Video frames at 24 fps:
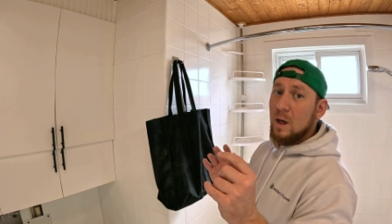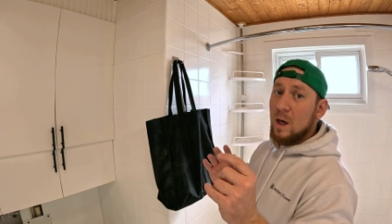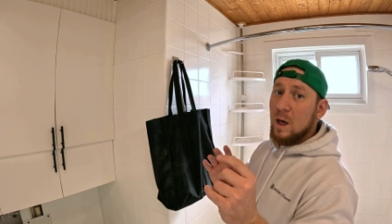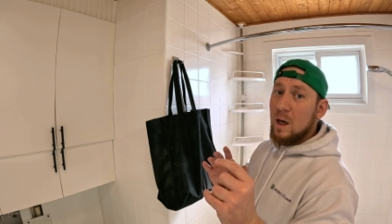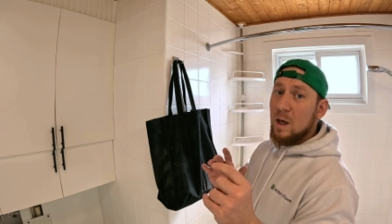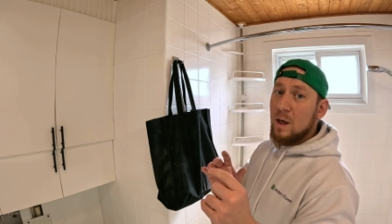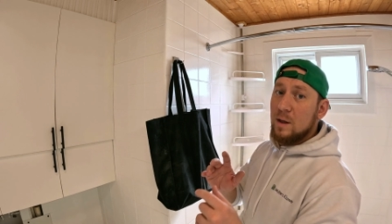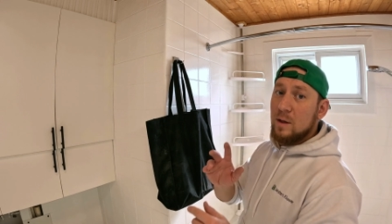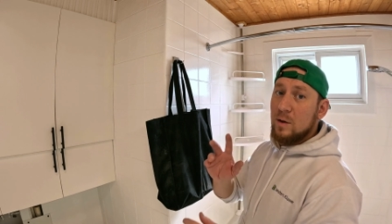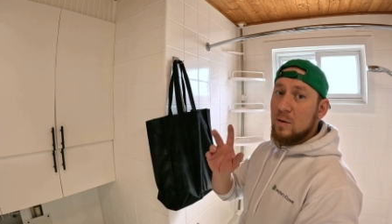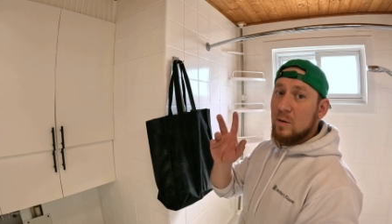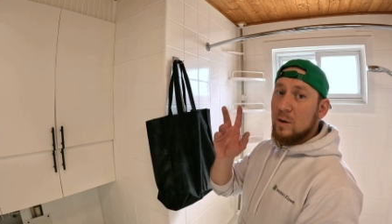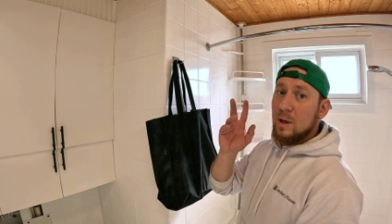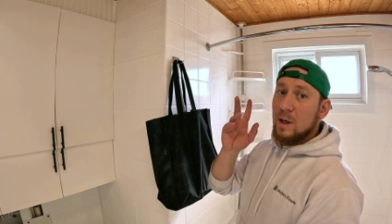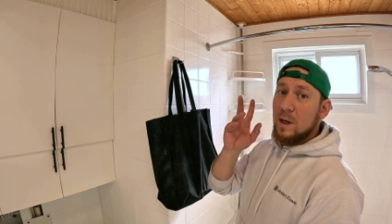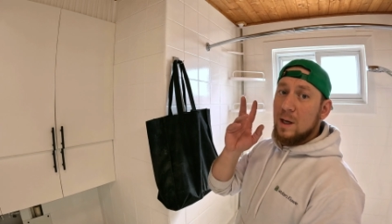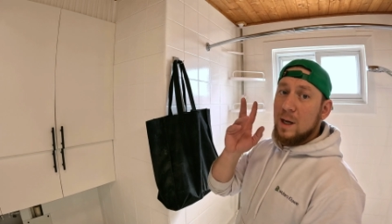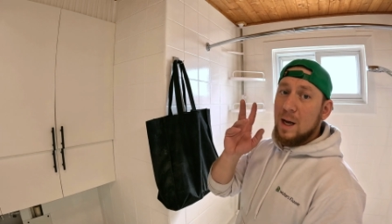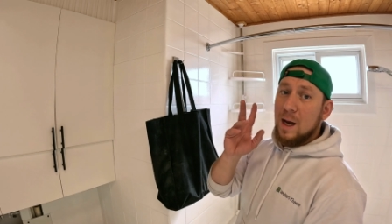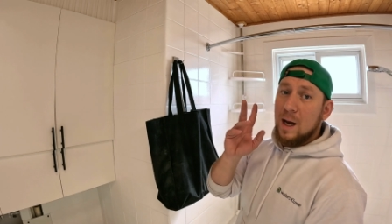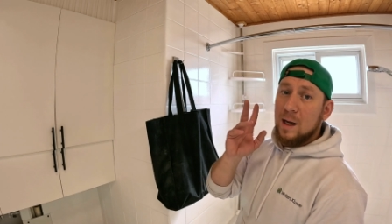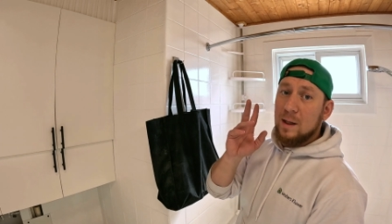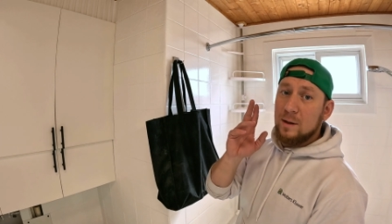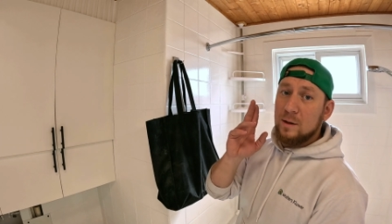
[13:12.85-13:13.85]
and you can
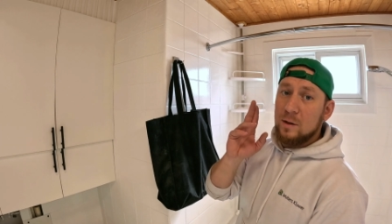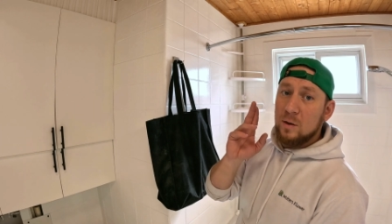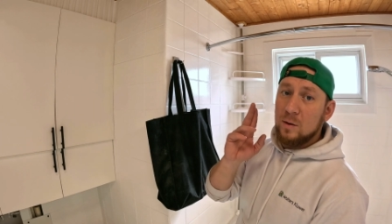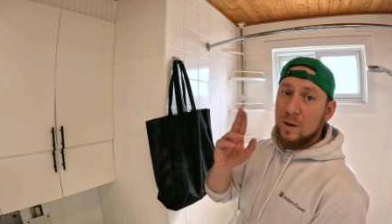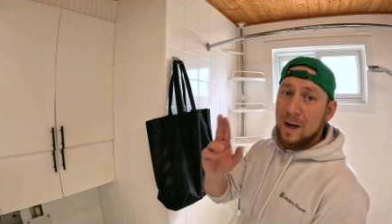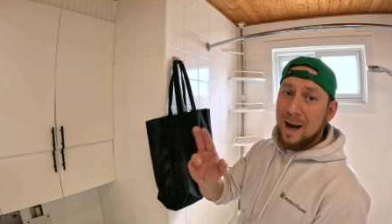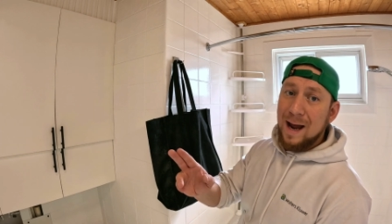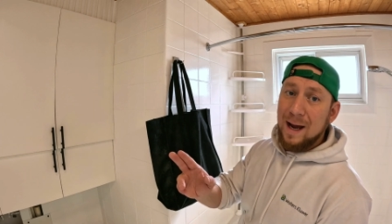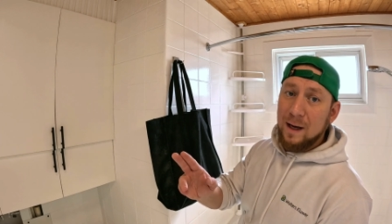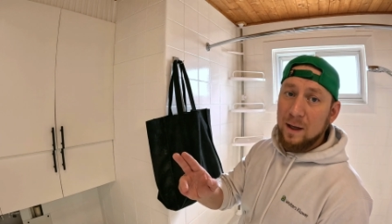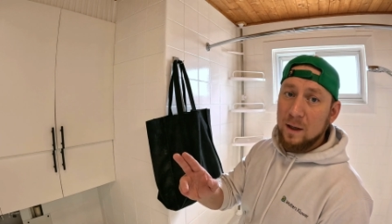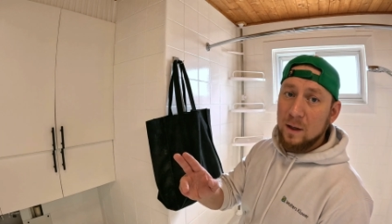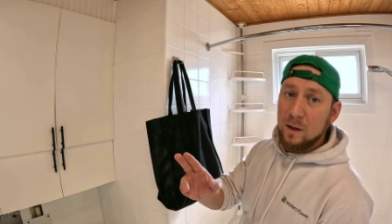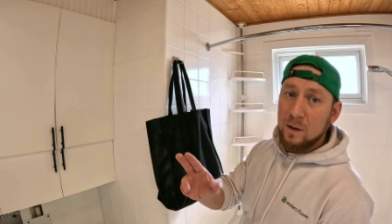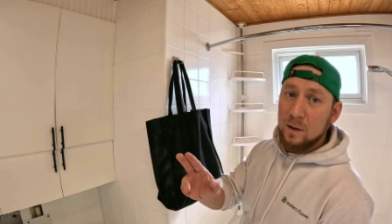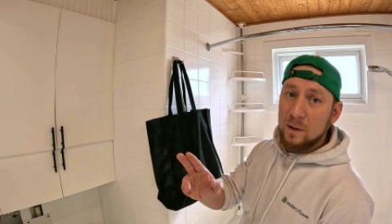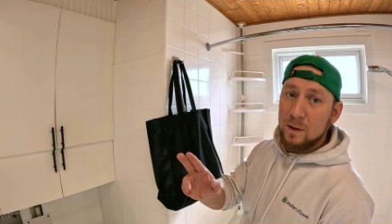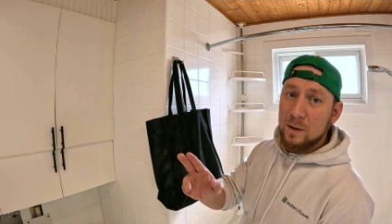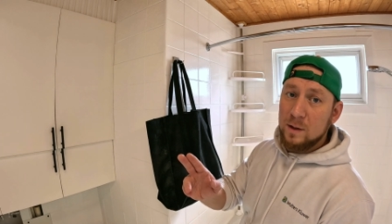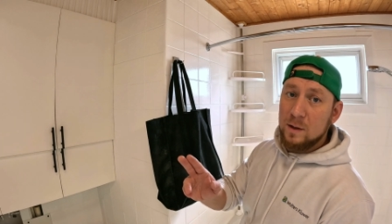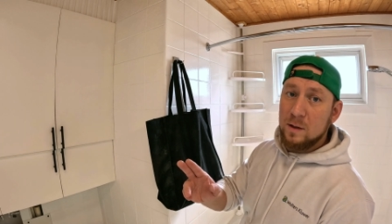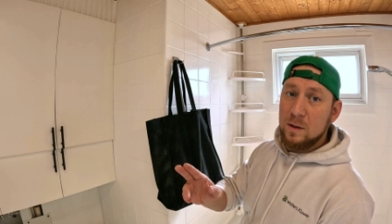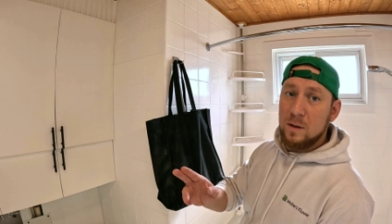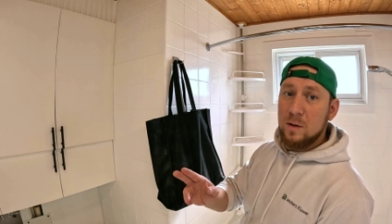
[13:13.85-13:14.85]
cut your
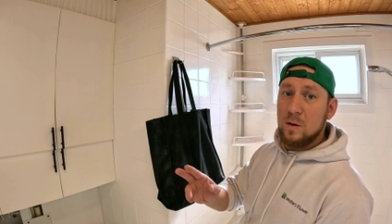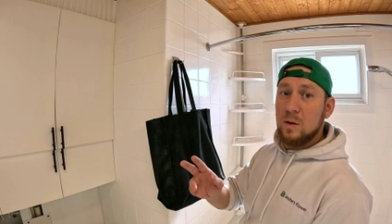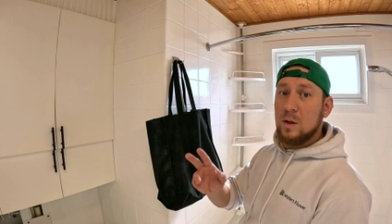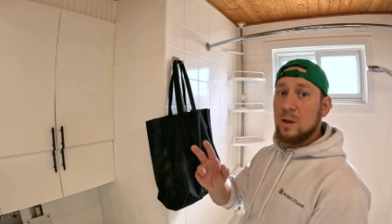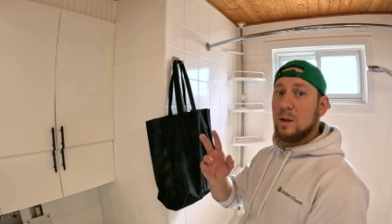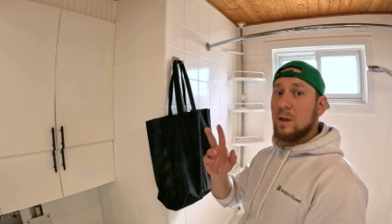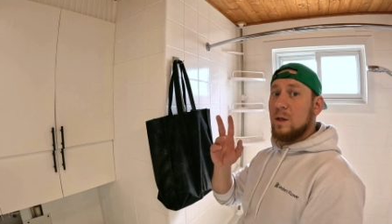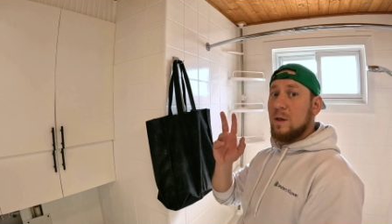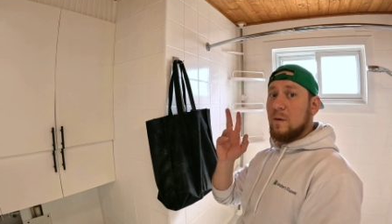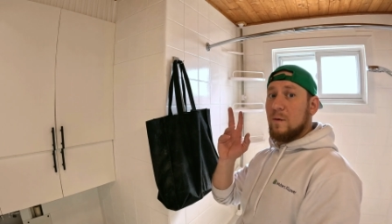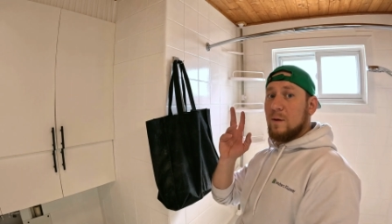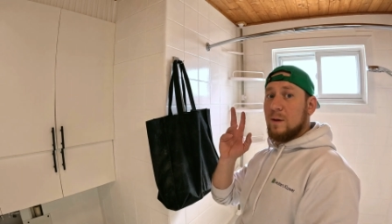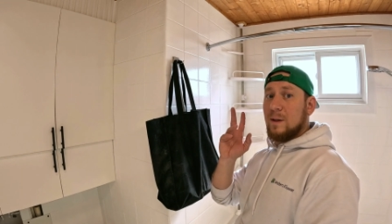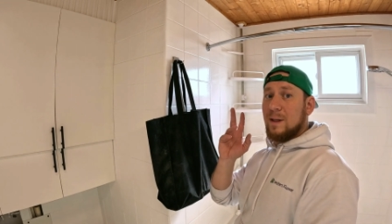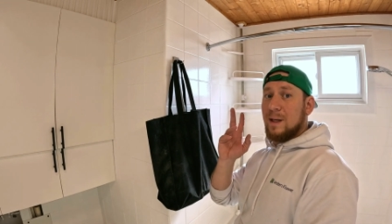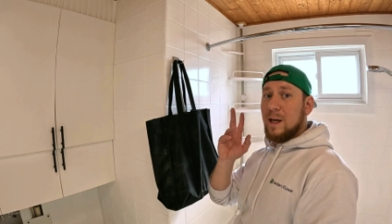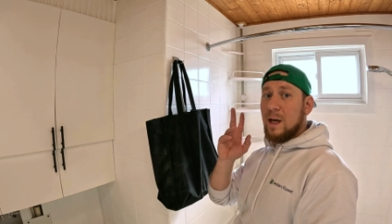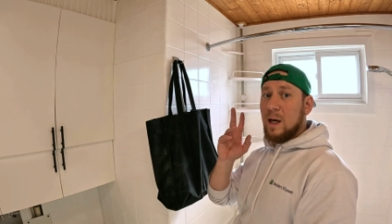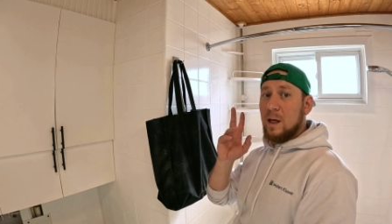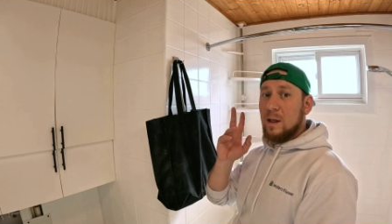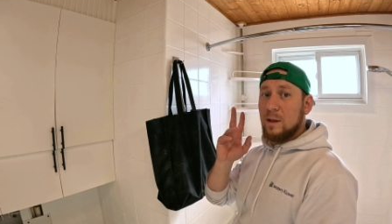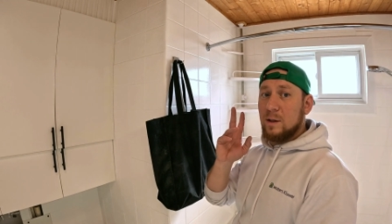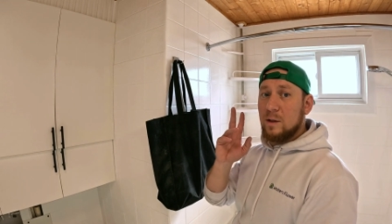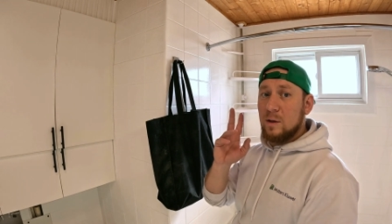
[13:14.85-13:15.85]
anchors, you can even
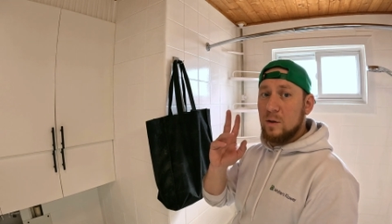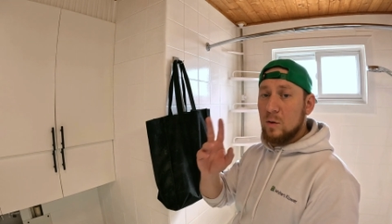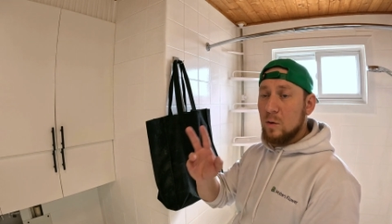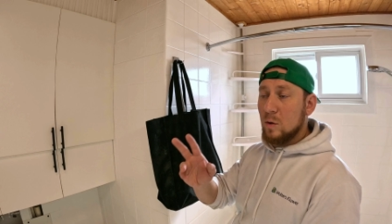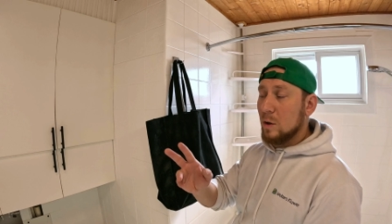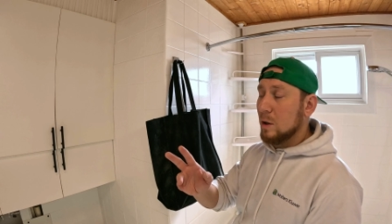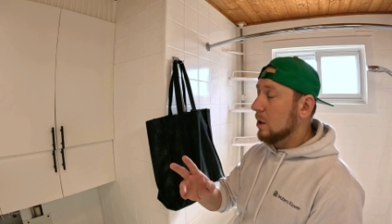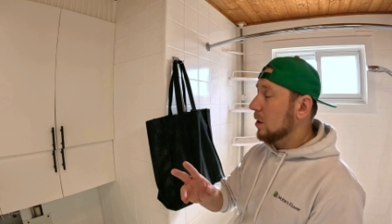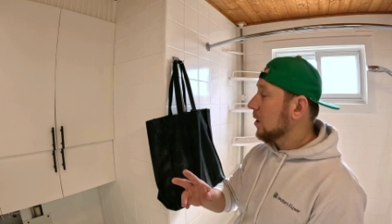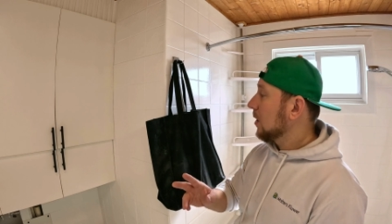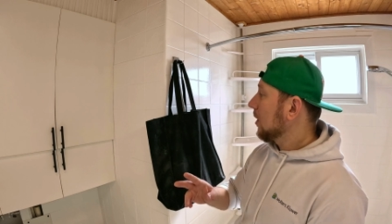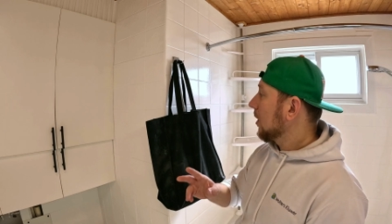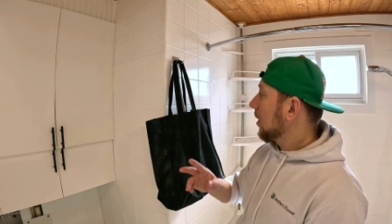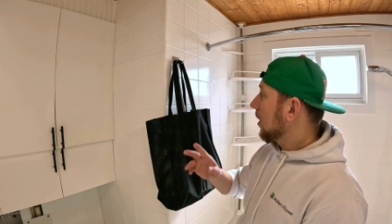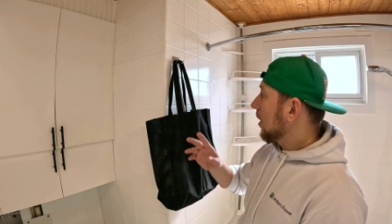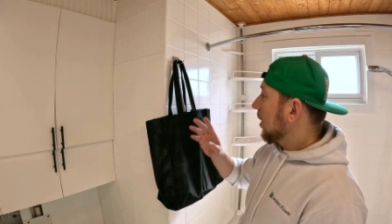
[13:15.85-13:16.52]
cut your